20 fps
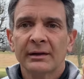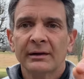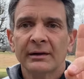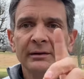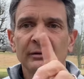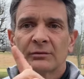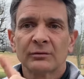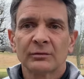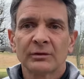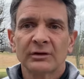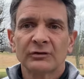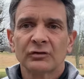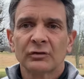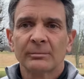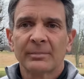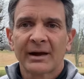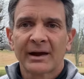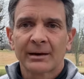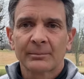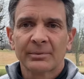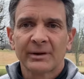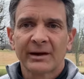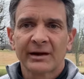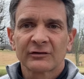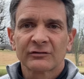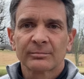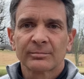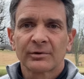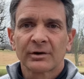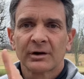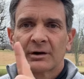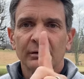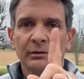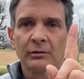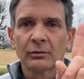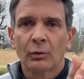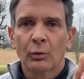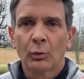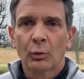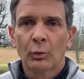either in your backpack
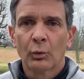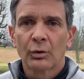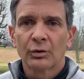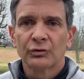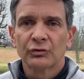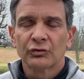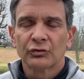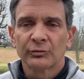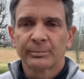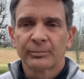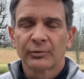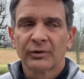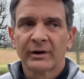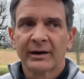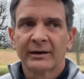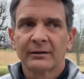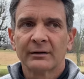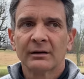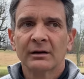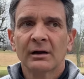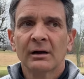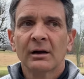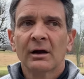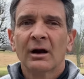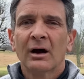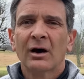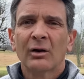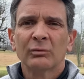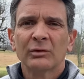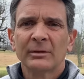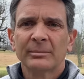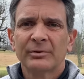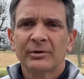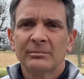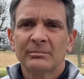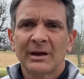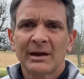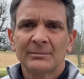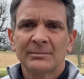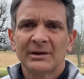sprayer or your spreader, only
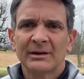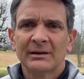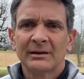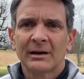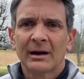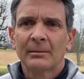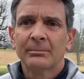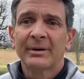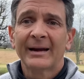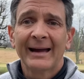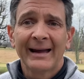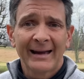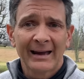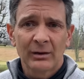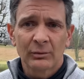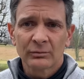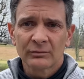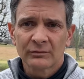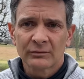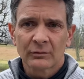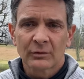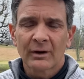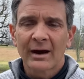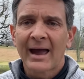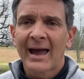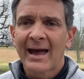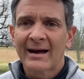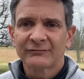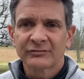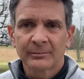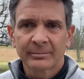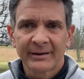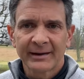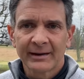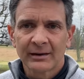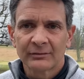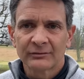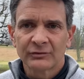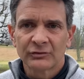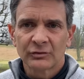put maybe a pound or a half a
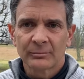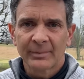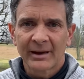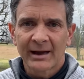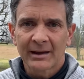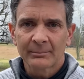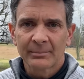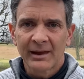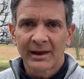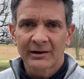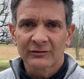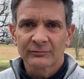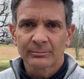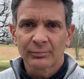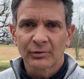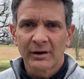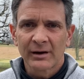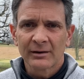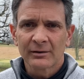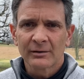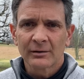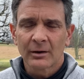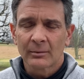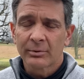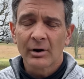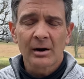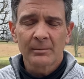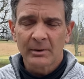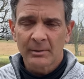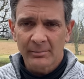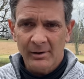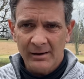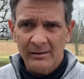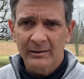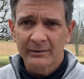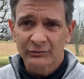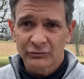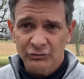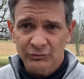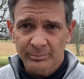pound in your backpack sprayer, or pardon me,
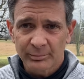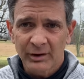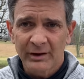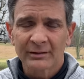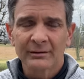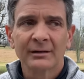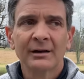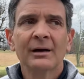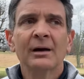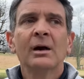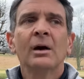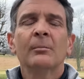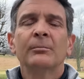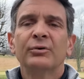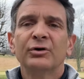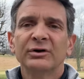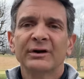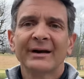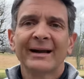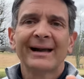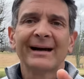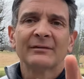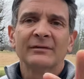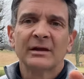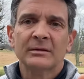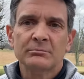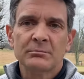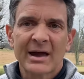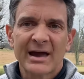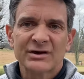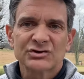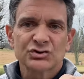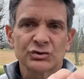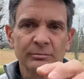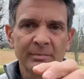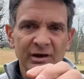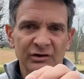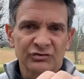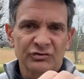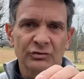in your spreader, put it out and then
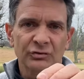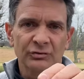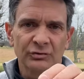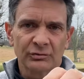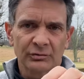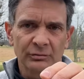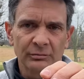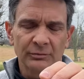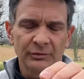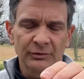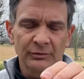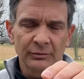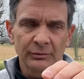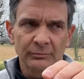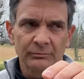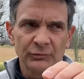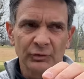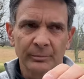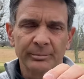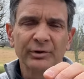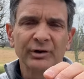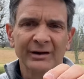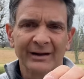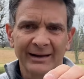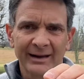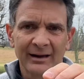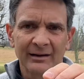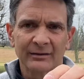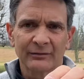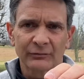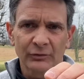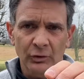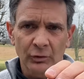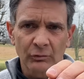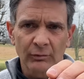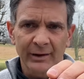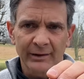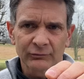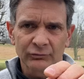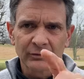measure, make sure you're, you're, you're putting out at the
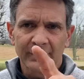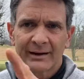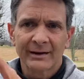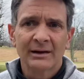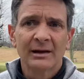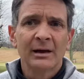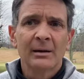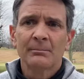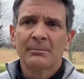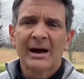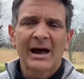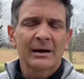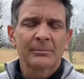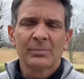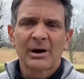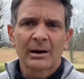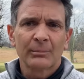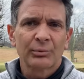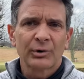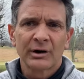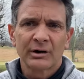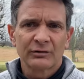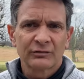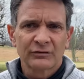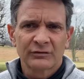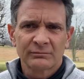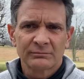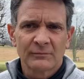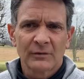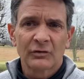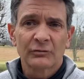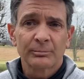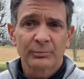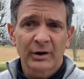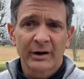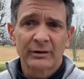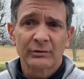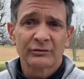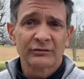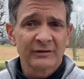correct rate. Backpack sprayer,
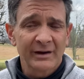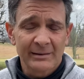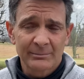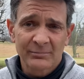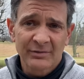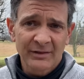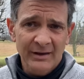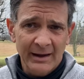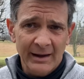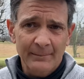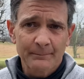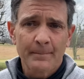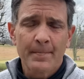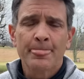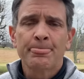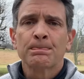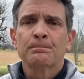sprayer, same thing.